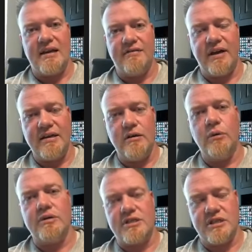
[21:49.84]
And if I
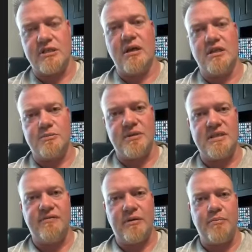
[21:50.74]
notice a
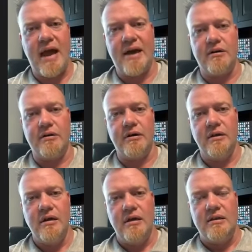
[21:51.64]
specific pattern
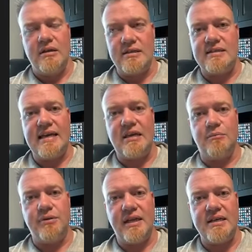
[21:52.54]
that is
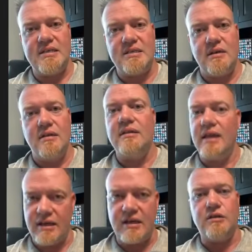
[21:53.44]
taking place,
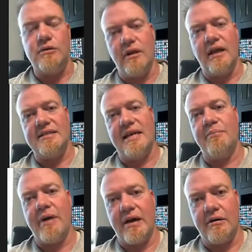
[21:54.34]
then I can utilize
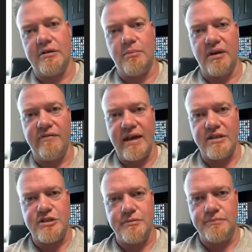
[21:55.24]
that pattern to my
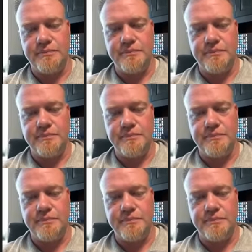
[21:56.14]
advantage.